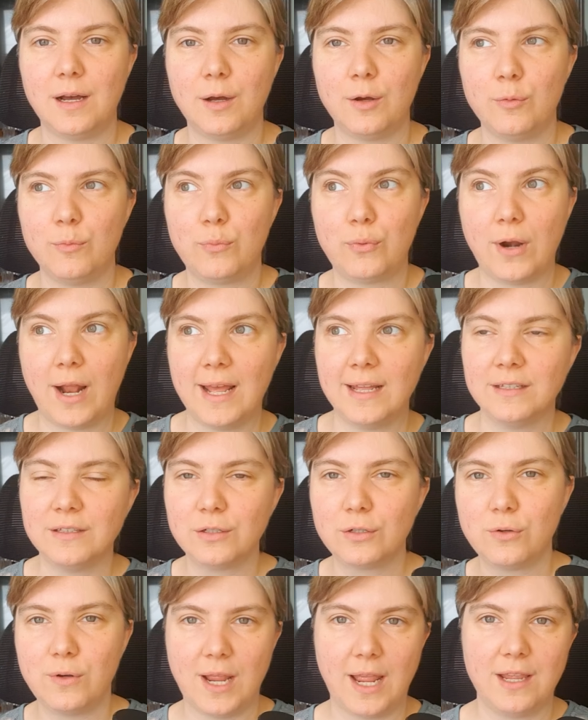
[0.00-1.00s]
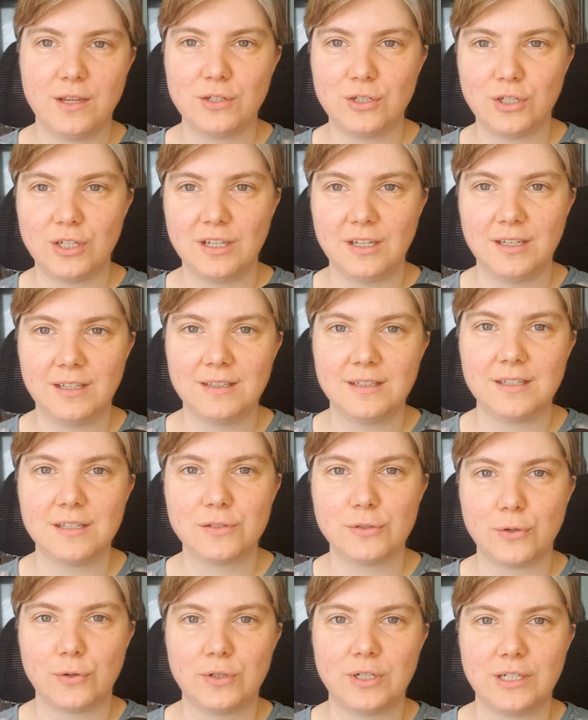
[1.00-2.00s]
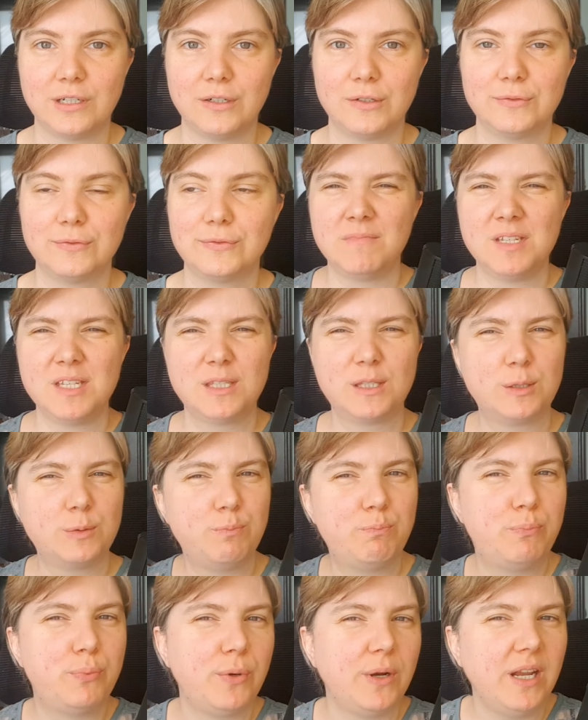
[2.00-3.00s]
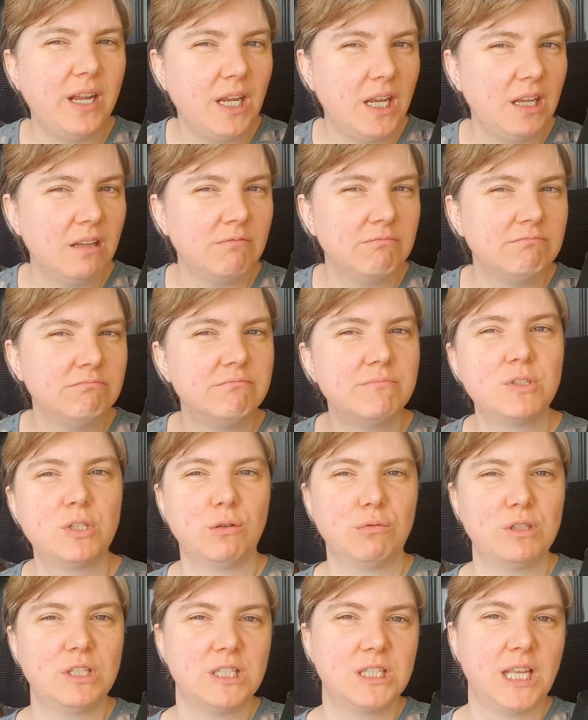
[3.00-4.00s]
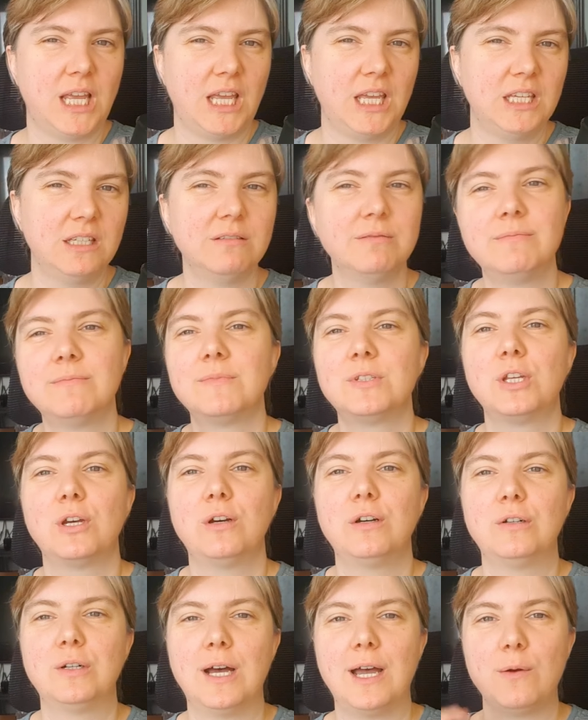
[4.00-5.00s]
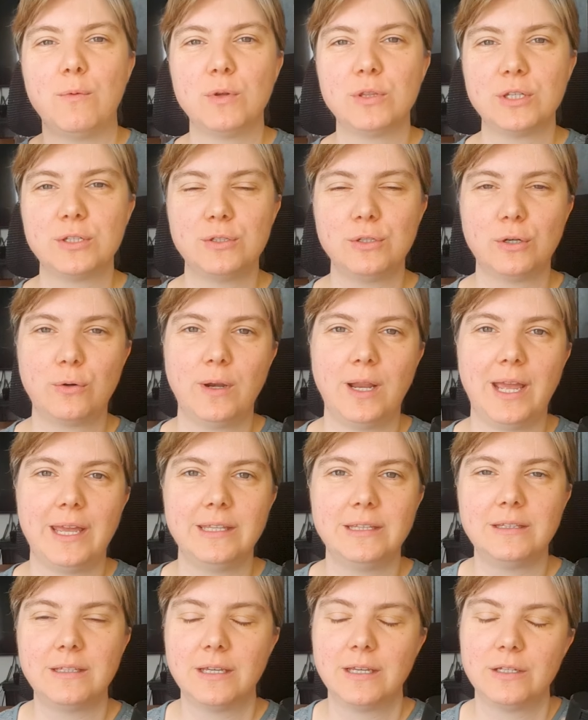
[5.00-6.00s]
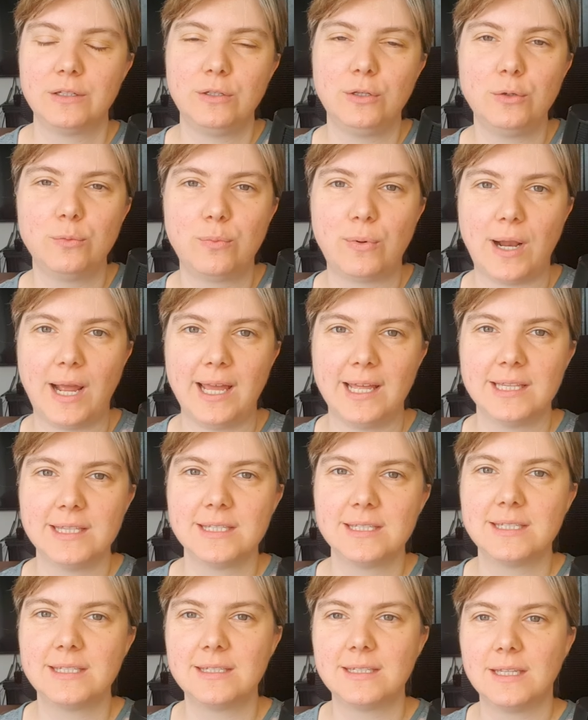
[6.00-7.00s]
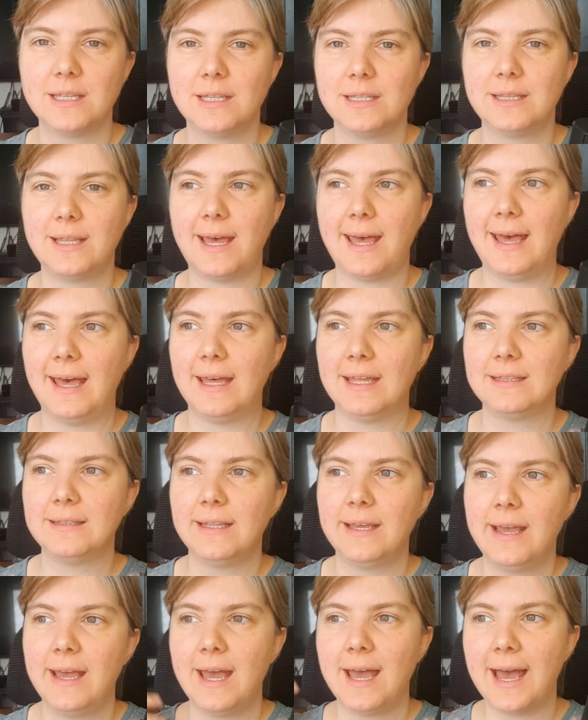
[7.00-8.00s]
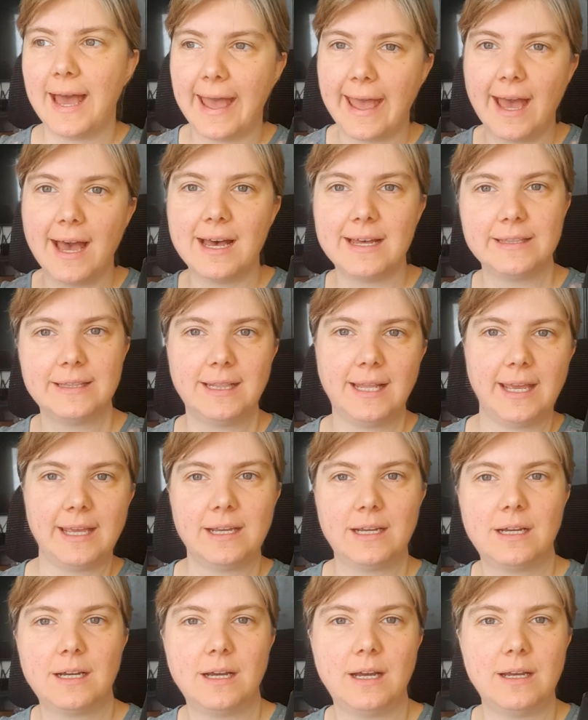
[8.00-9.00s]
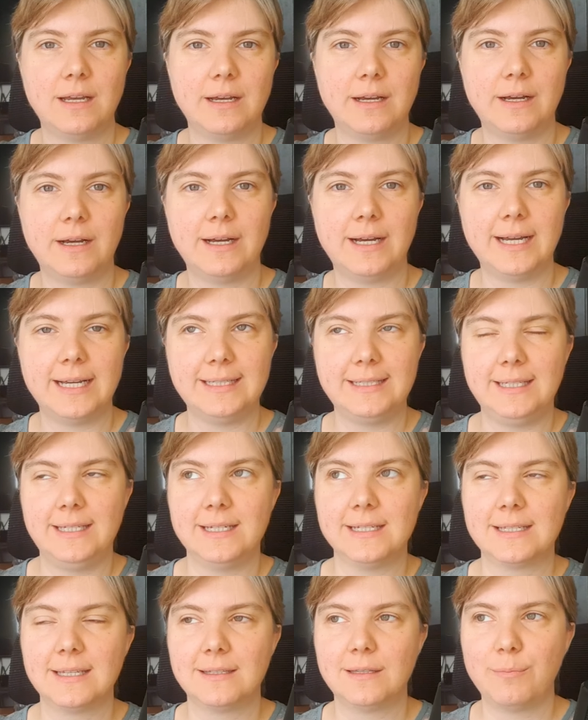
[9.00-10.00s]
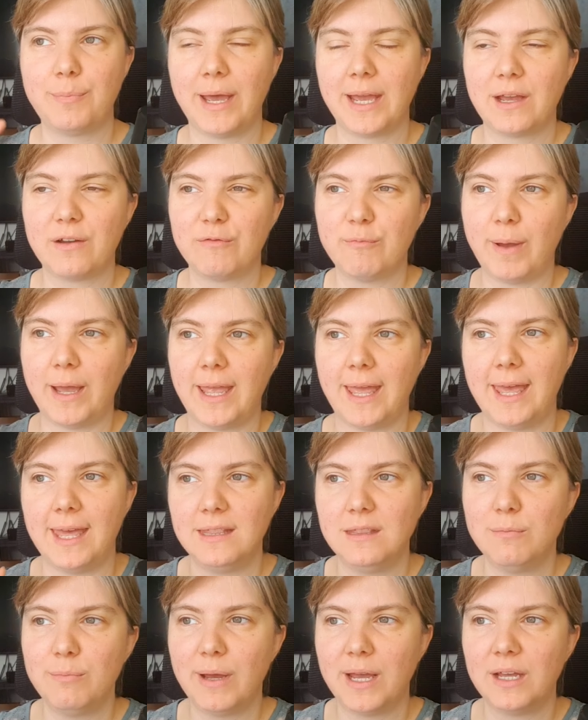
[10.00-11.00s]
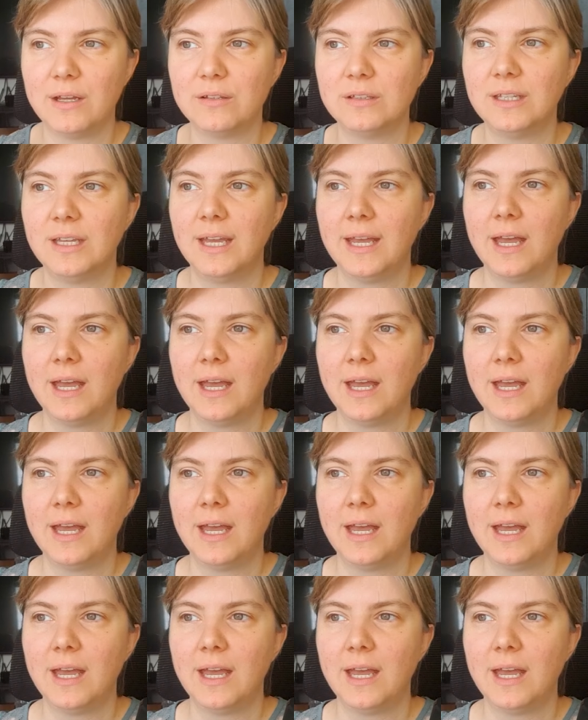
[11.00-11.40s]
brand creation sort of spree, so to say. So I wanted to create new brands that I had like ideas at the back of my head about,